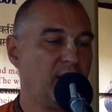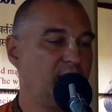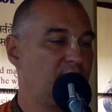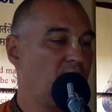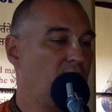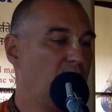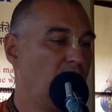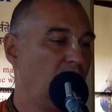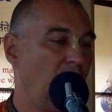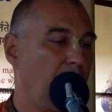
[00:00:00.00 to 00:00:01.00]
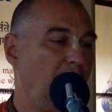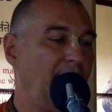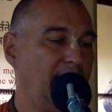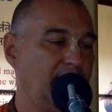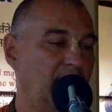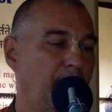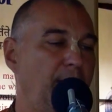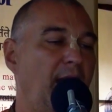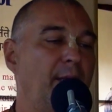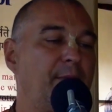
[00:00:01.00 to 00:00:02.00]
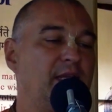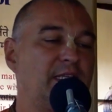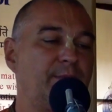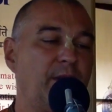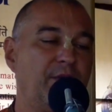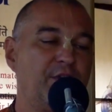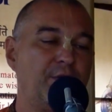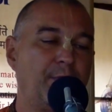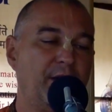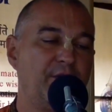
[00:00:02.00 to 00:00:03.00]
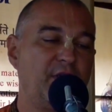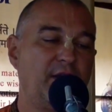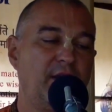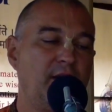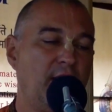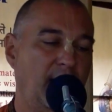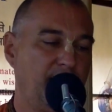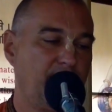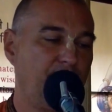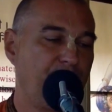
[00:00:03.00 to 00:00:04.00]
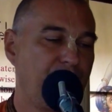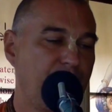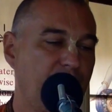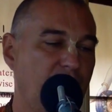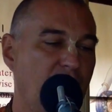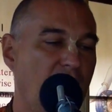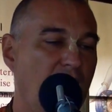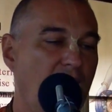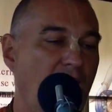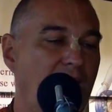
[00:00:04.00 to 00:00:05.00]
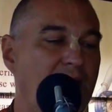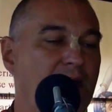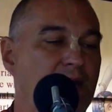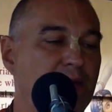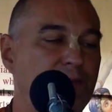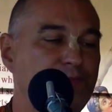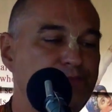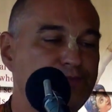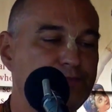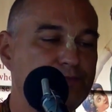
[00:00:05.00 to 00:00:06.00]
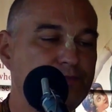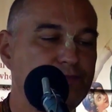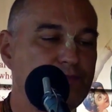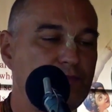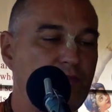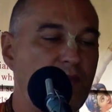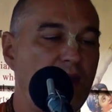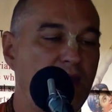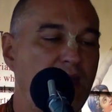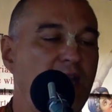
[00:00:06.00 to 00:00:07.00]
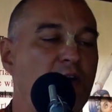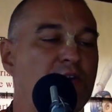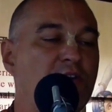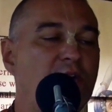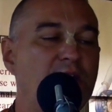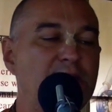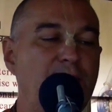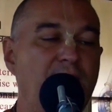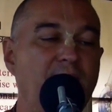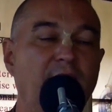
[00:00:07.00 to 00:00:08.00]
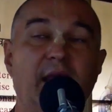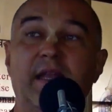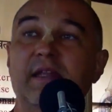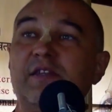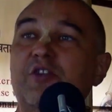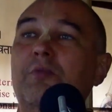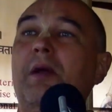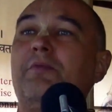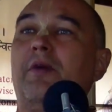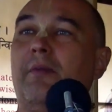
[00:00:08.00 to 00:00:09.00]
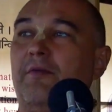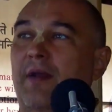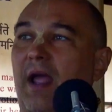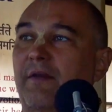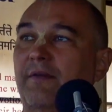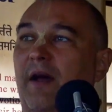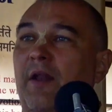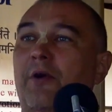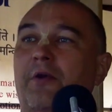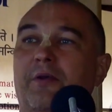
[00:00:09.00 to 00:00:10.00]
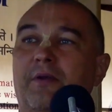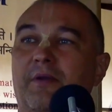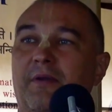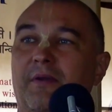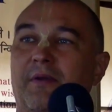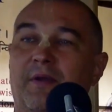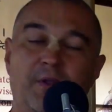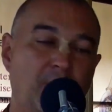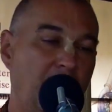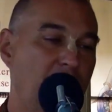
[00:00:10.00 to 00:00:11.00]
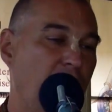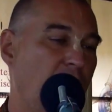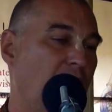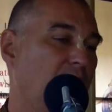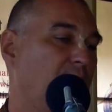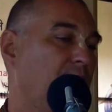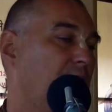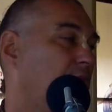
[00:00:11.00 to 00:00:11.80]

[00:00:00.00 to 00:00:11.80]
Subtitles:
So, apply it. Apply principle of Isopanisad in the life. And then, he goes on explaining, in this human form of life alone, you can